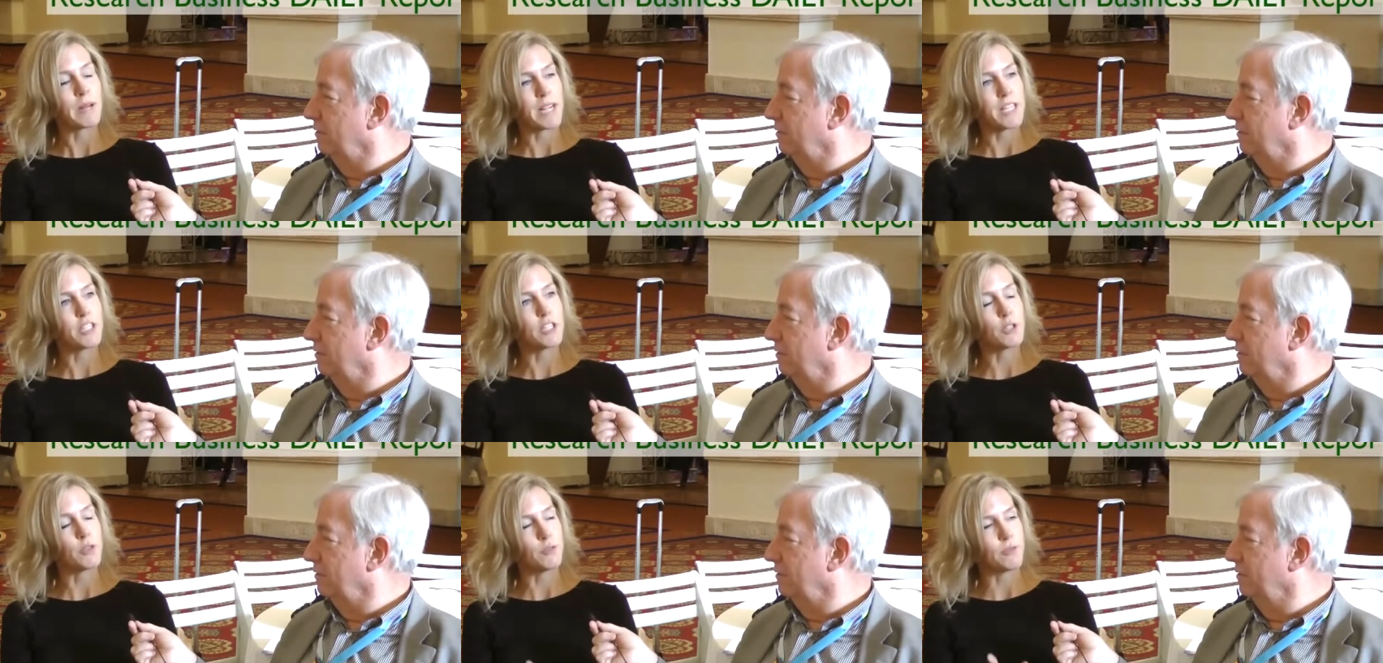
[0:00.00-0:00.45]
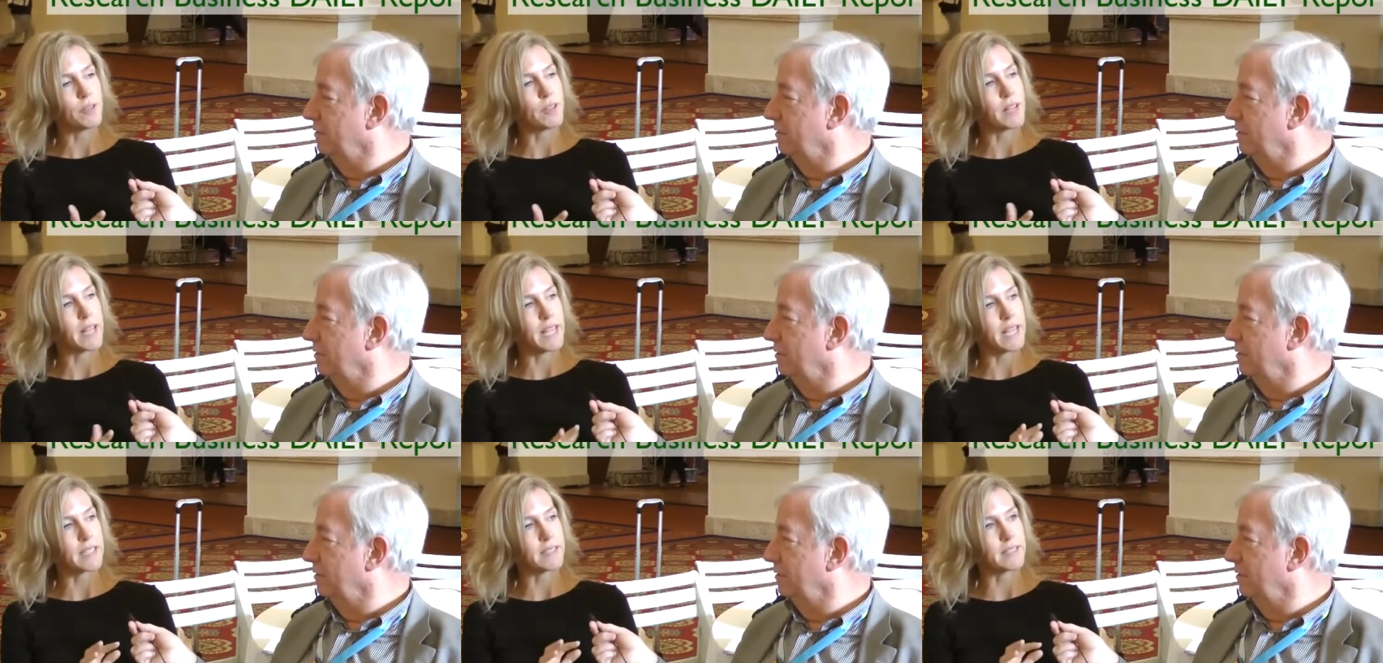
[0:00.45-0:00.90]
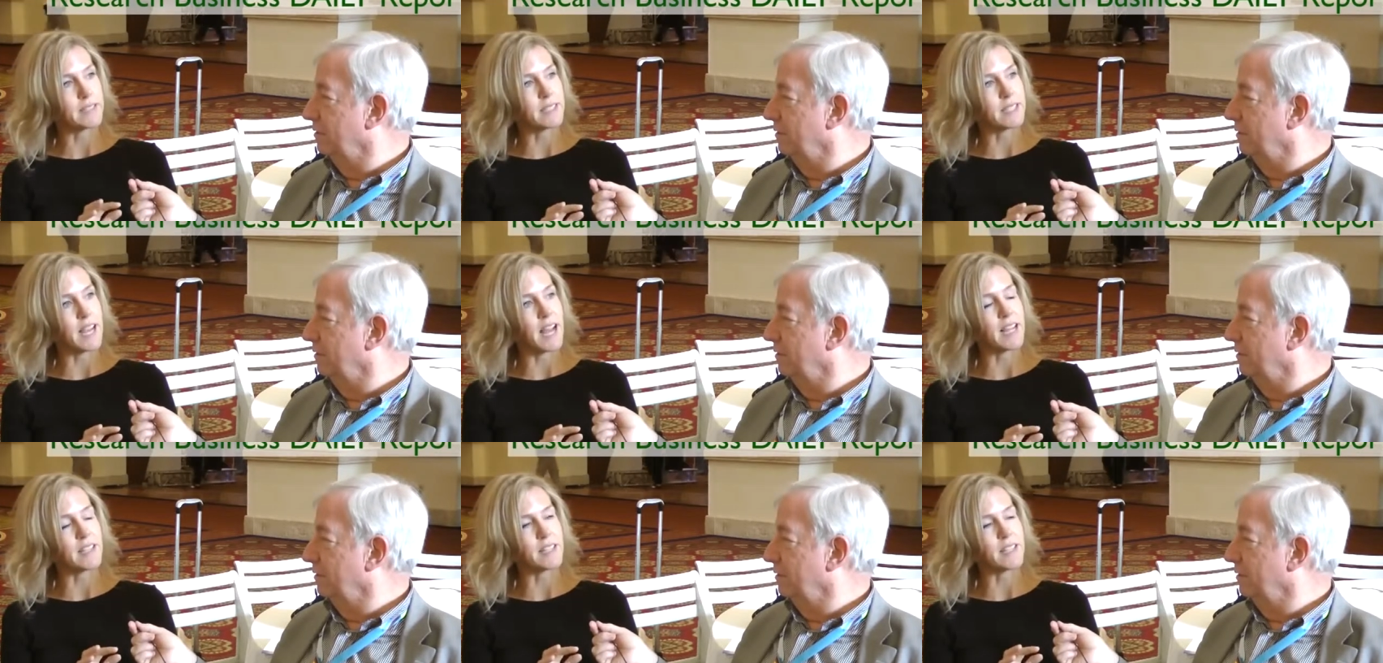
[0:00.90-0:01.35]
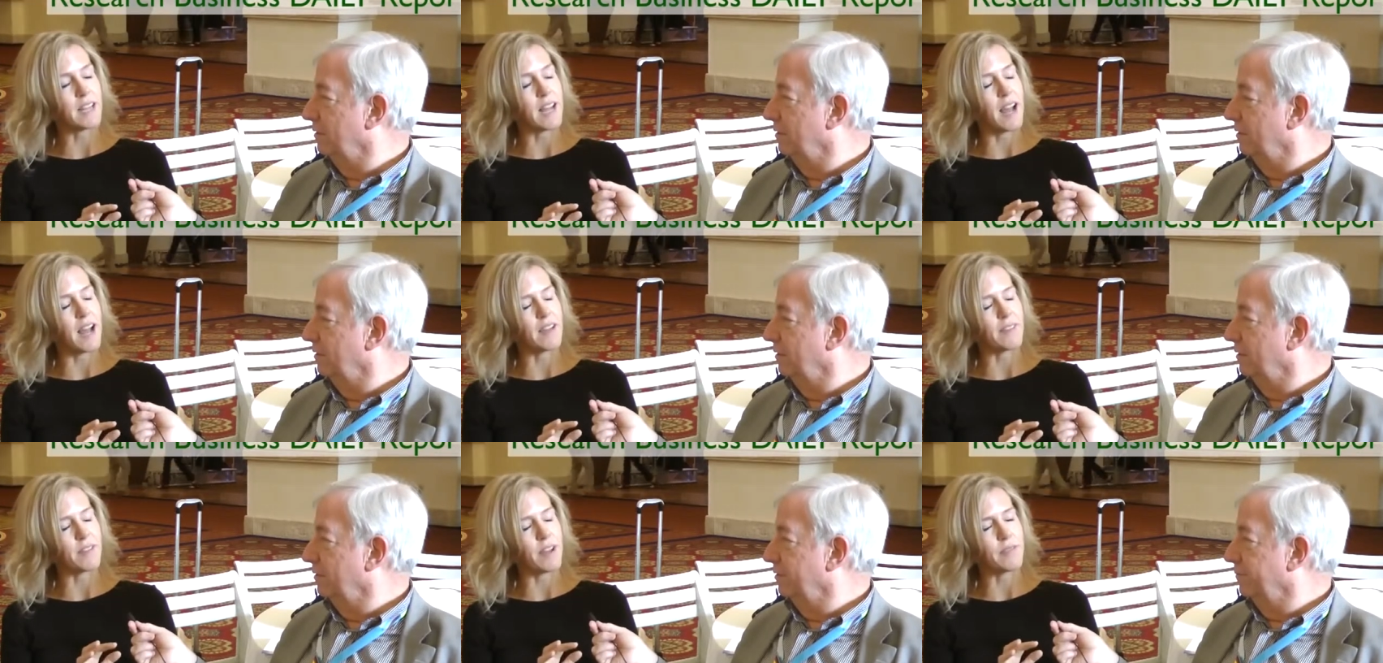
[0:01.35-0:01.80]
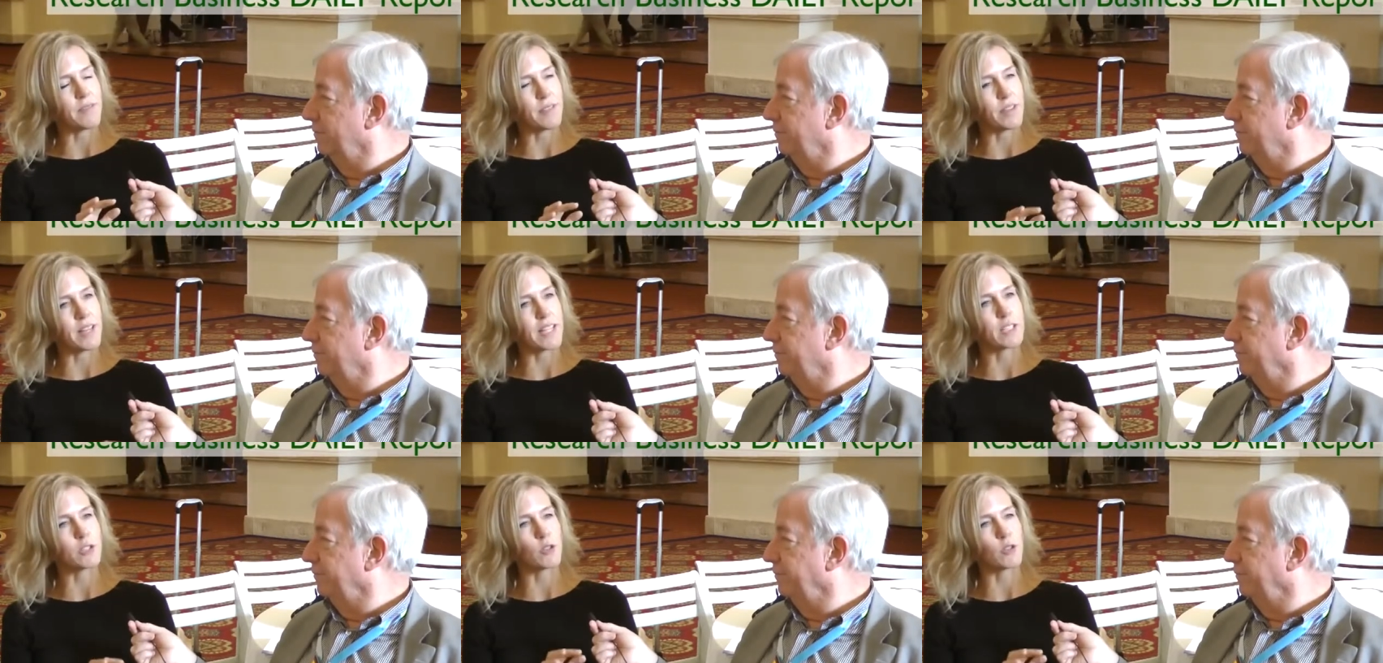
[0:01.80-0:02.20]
Speaker 1: But I do feel like it's I I feel